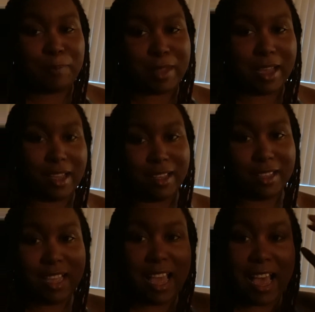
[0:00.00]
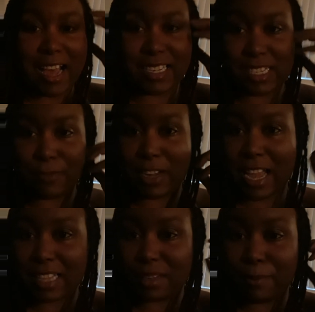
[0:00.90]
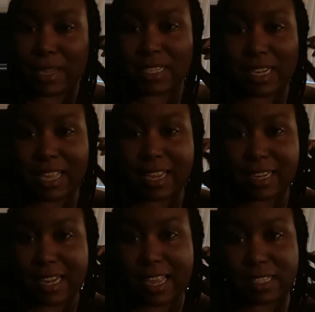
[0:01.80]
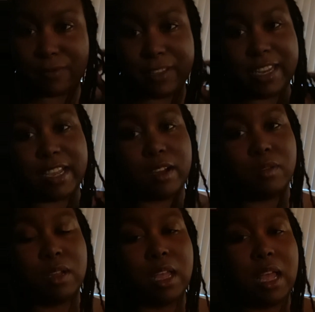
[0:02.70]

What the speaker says: I just forgot to mention it in the last video.